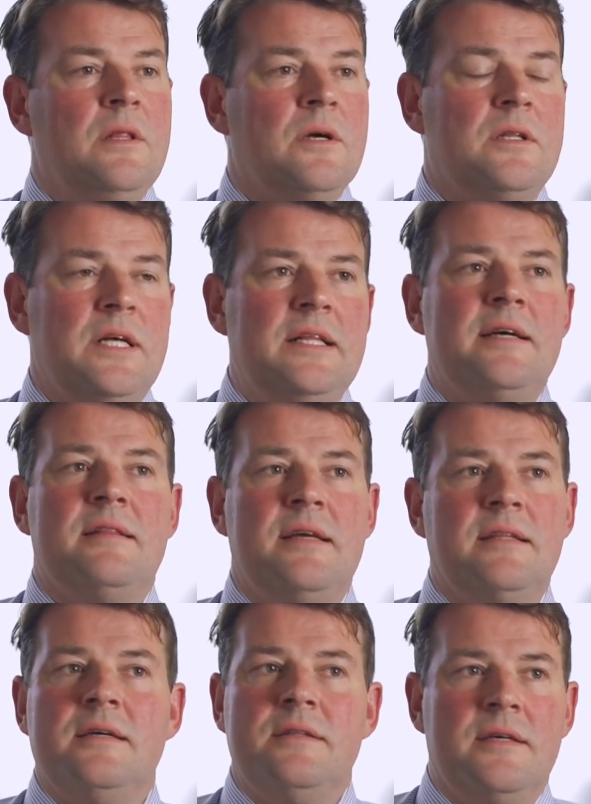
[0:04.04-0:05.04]
Look, clearly, I
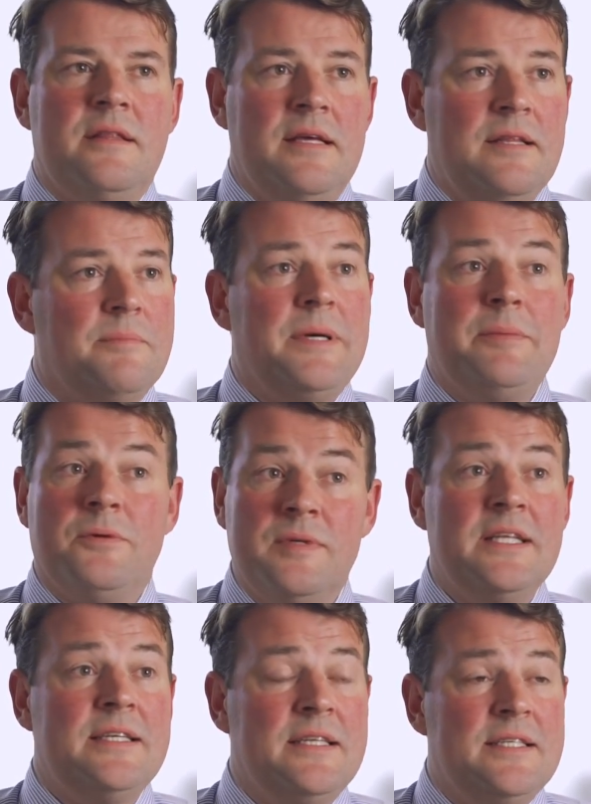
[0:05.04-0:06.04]
think that the thing that people
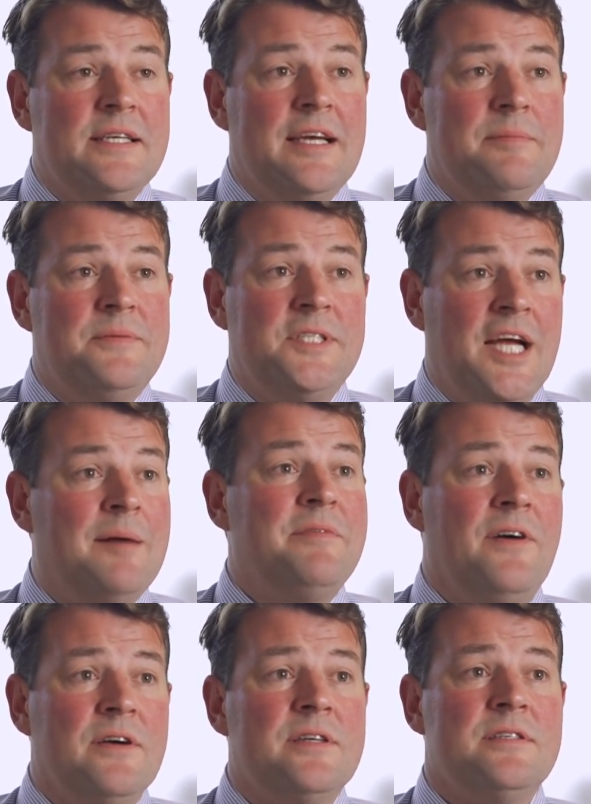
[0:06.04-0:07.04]
really need to keep sharp
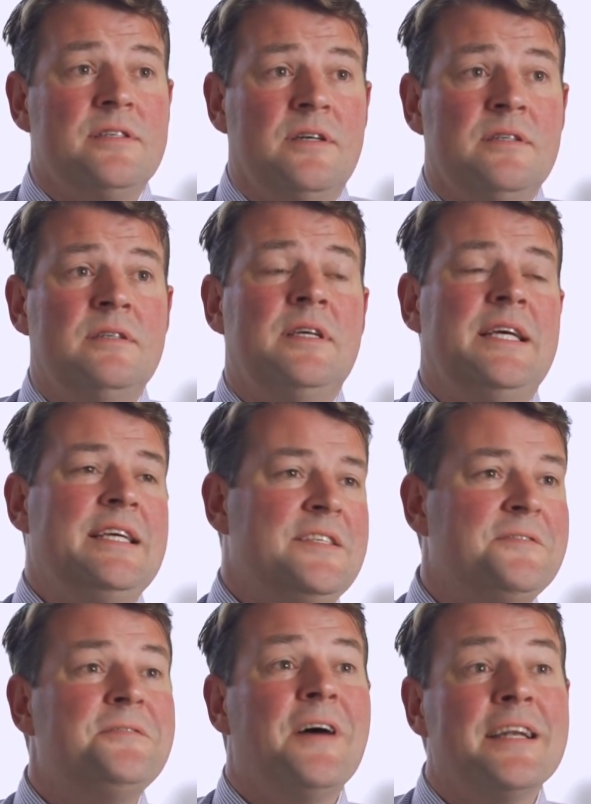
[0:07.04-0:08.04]
focus on
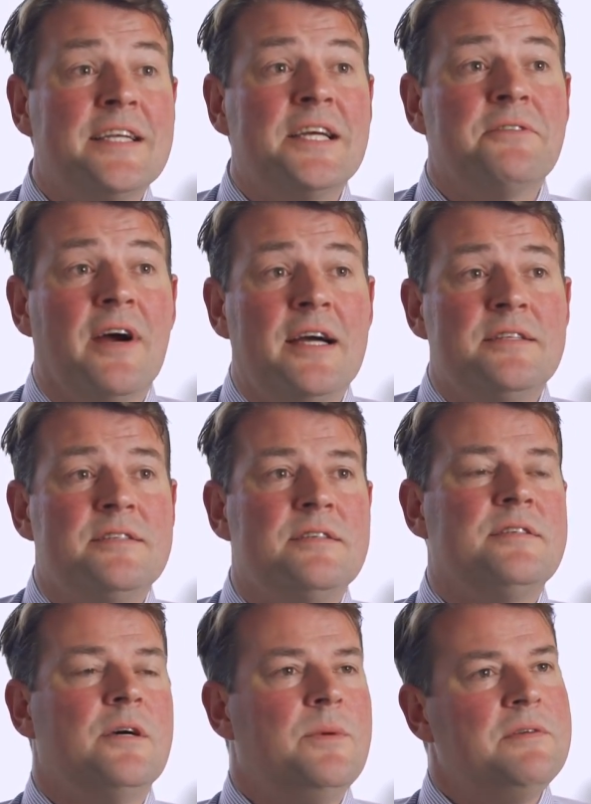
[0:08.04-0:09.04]
is funding rates.
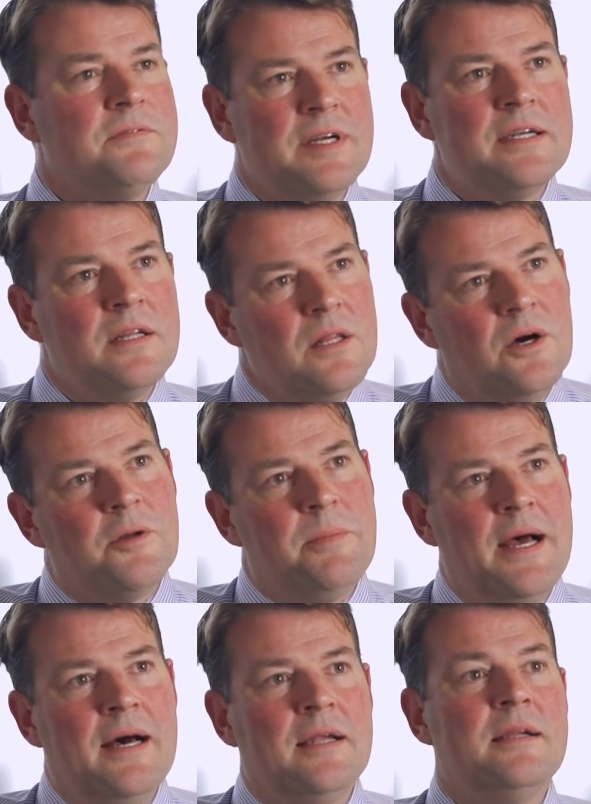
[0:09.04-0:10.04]
So we've written a lot
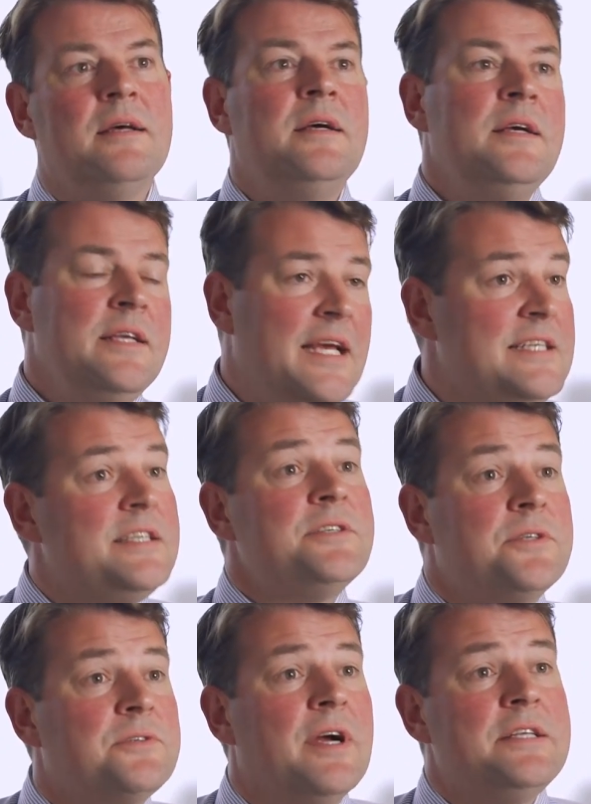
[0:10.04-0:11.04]
about yes,
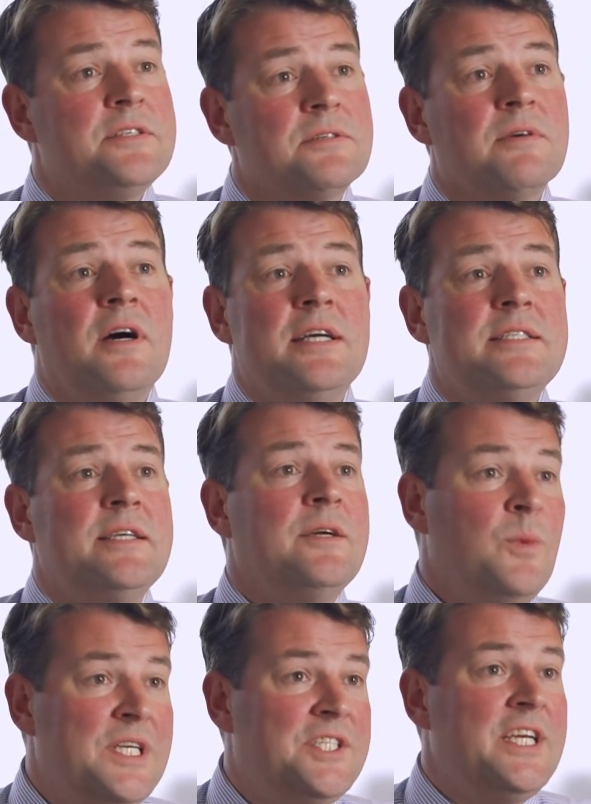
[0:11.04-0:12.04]
interest rates are
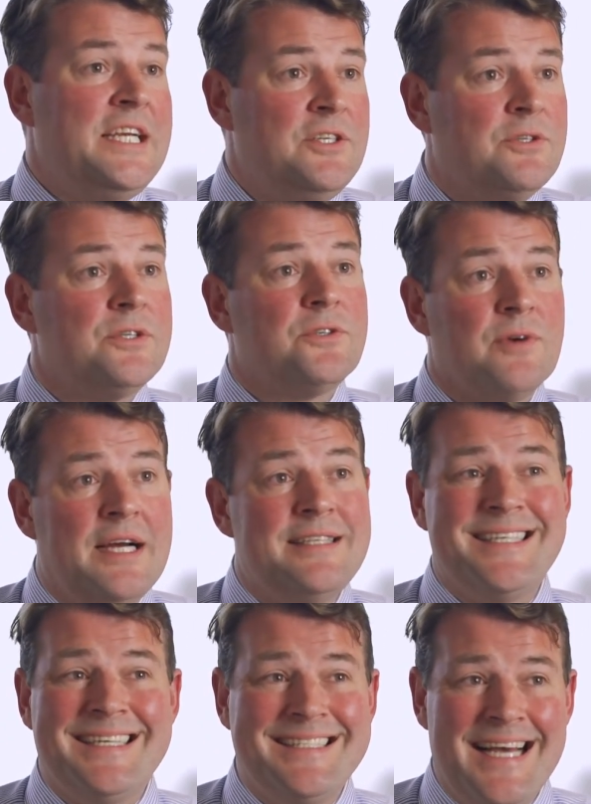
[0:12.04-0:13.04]
rising, which interest
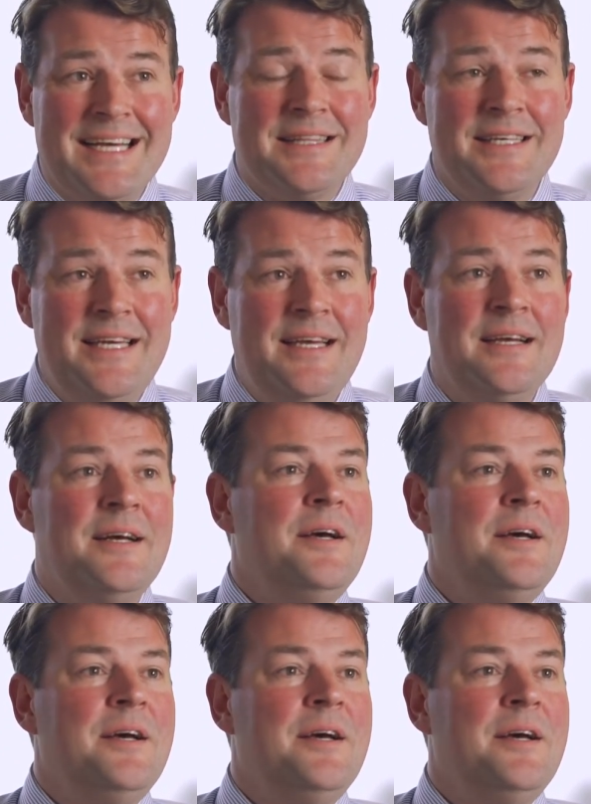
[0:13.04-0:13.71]
rates exactly?